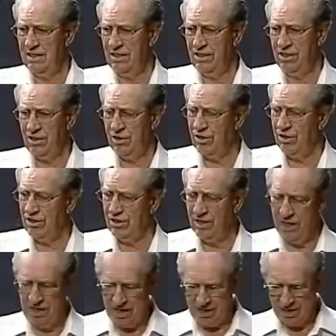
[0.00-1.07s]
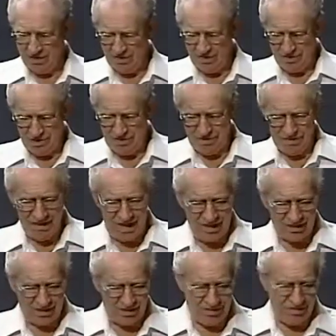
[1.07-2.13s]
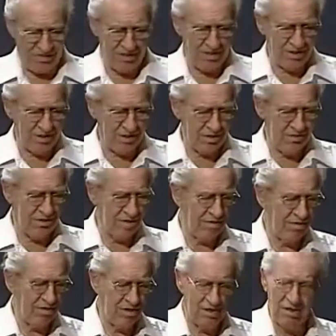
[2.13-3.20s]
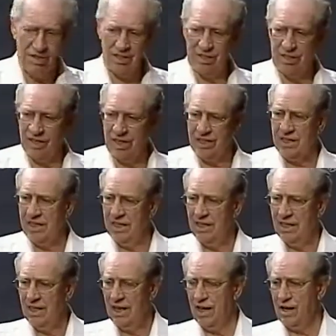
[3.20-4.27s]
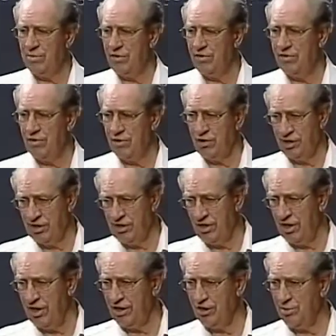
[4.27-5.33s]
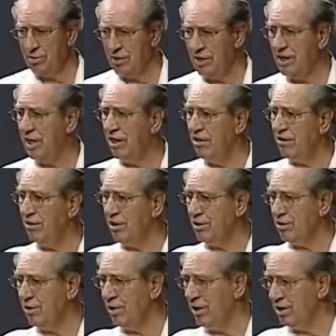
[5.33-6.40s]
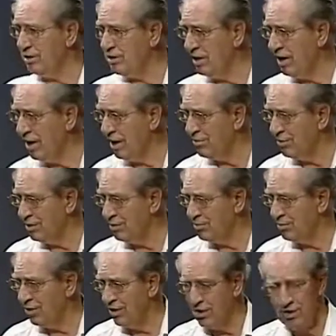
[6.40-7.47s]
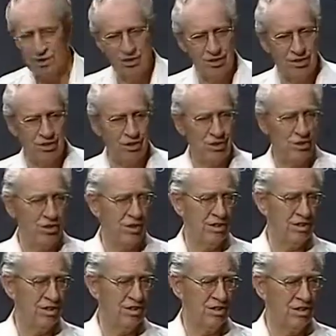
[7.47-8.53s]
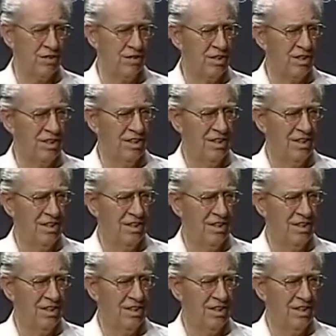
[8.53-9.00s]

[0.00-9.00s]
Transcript: in order to have the facts and figures of everything that happened for his gospel account as well as what happened in Paul's journeys and so forth.